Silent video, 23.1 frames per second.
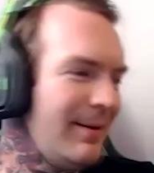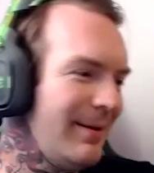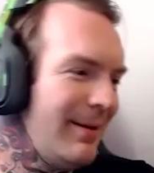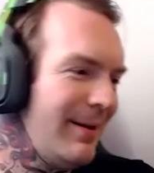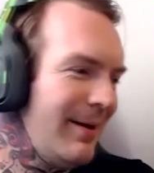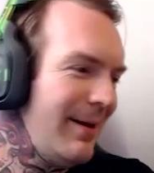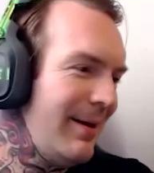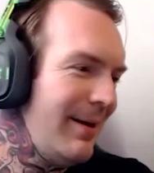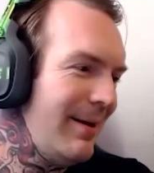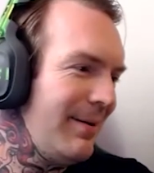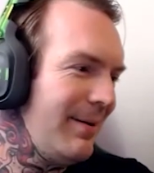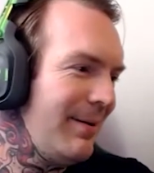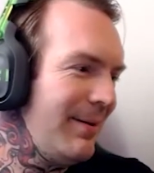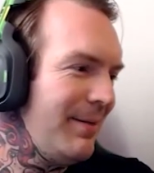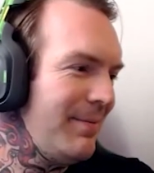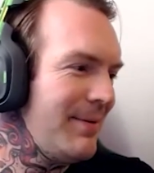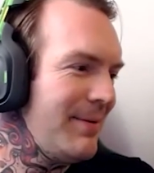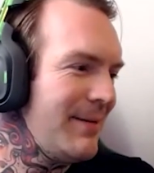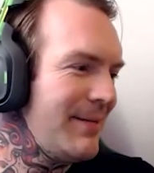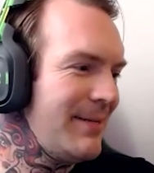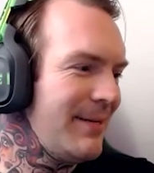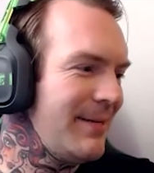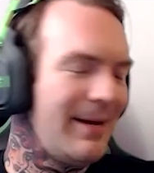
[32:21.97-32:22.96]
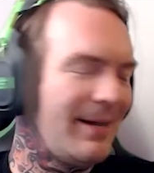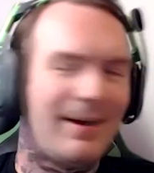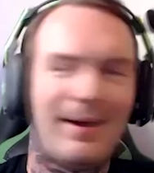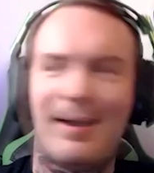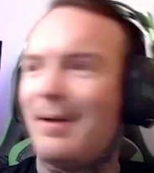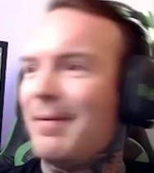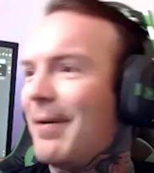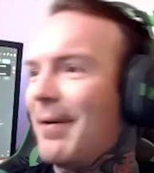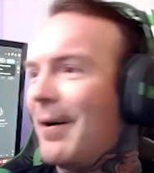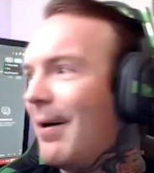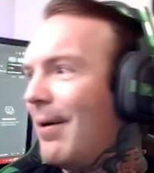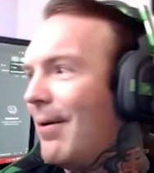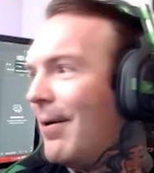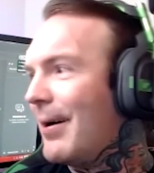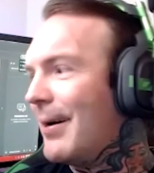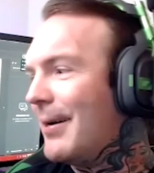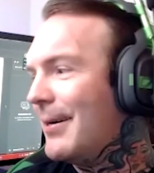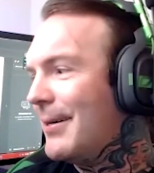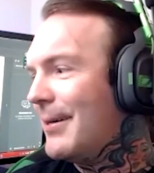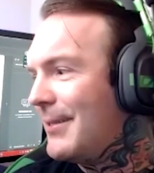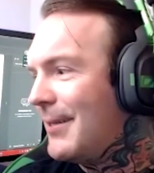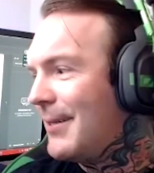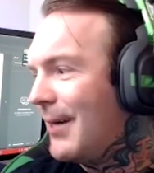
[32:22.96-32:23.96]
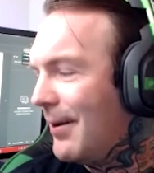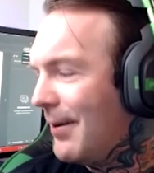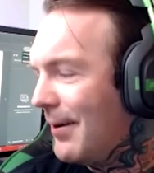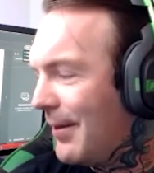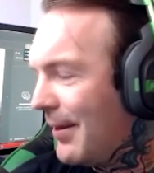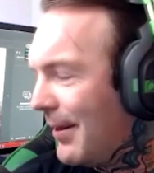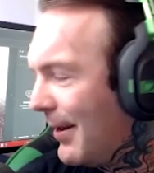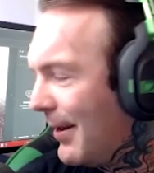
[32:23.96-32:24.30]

let me see if I can show you